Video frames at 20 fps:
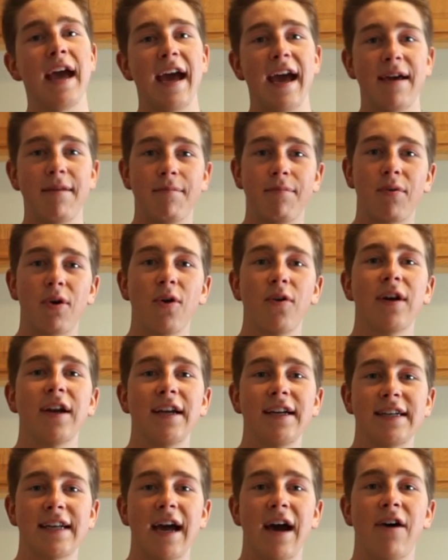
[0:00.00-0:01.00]
and broken
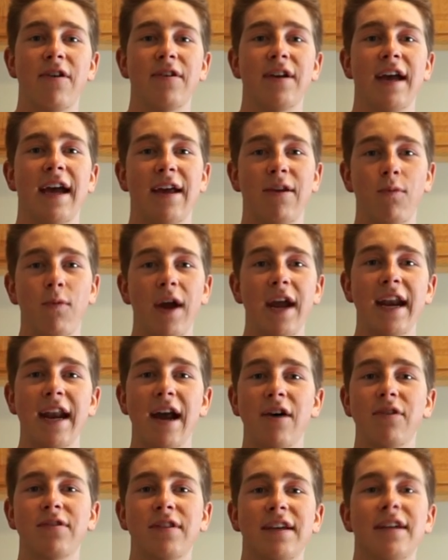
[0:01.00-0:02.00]
it down and weighed
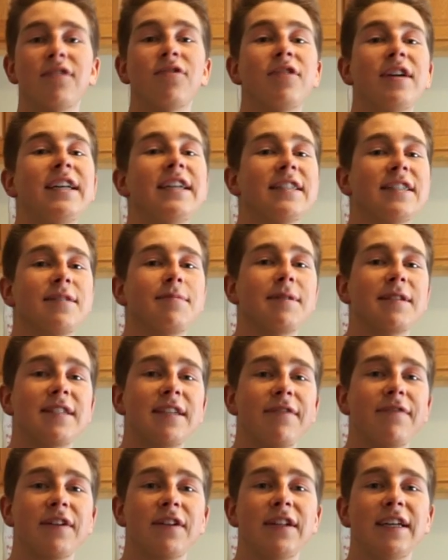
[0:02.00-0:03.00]
out the ingredients
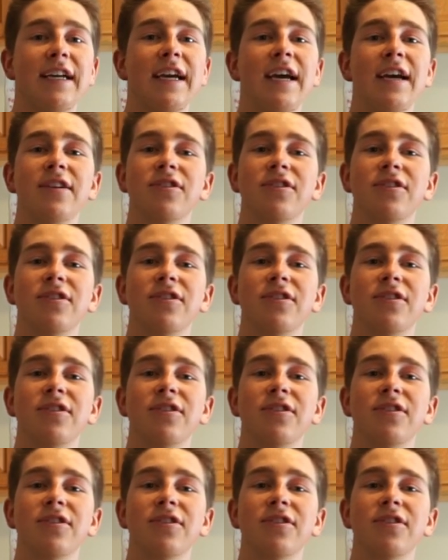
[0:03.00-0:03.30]
specifically,